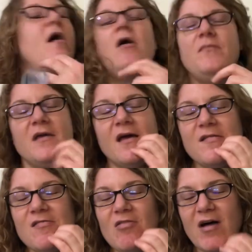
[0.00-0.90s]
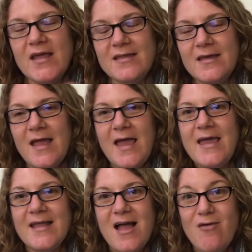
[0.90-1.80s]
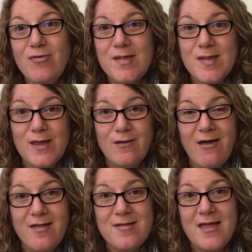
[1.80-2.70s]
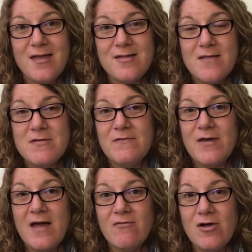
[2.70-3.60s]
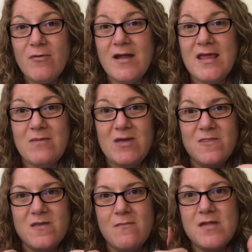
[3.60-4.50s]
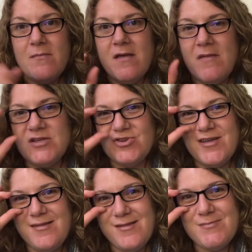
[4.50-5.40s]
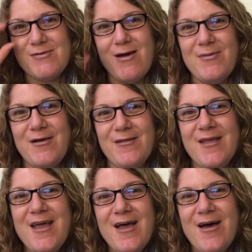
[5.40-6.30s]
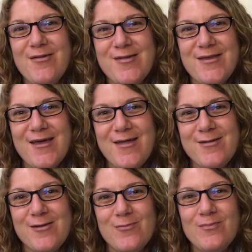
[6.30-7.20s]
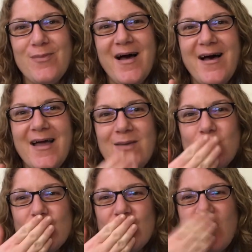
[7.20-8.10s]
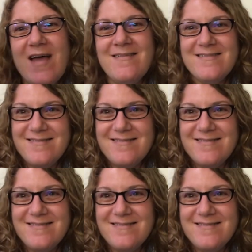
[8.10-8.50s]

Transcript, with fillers: I hope you guys liked it, and I will see you guys next time. If you haven't already, give me a thumbs up, and make sure you hit the subscribe button. I'll see you guys soon. Bye. Mwah.